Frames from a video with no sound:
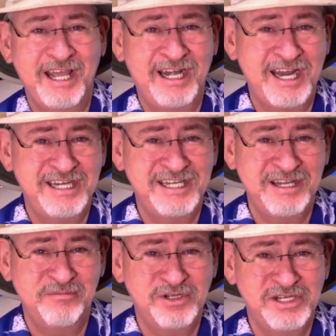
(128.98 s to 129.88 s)
and an
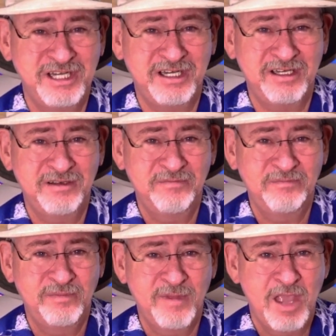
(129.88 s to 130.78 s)
ATM machine.
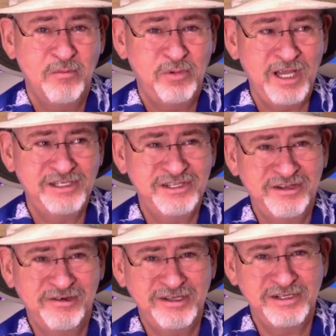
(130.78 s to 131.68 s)
Plus,
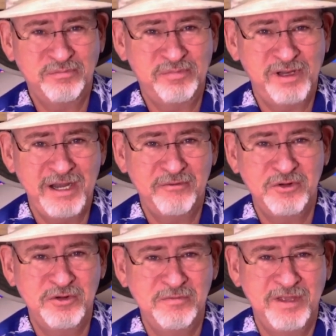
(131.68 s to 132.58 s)
there is a
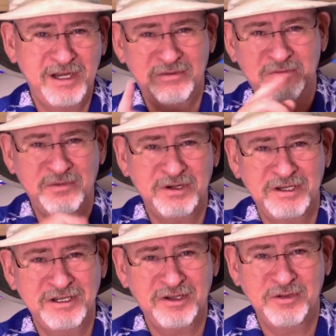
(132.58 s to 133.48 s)
playroom that we're going
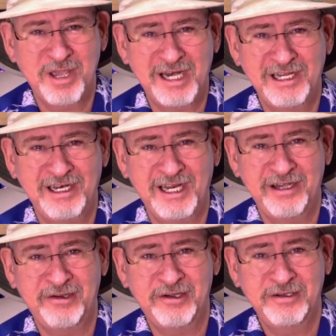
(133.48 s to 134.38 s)
to talk about a little
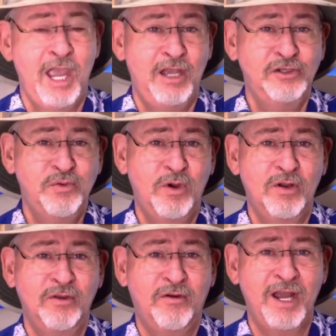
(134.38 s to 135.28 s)
later. Elsewhere
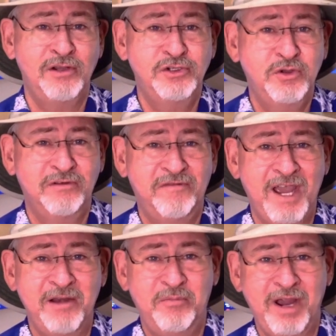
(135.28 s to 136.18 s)
on the grounds, you can
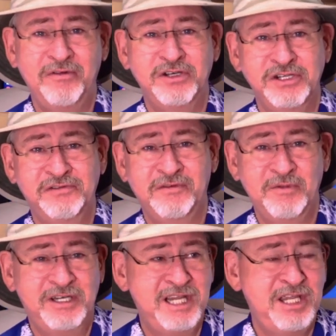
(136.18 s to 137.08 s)
find beverages from
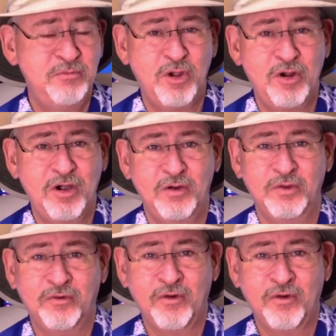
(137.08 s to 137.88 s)
the Tiki Bar or the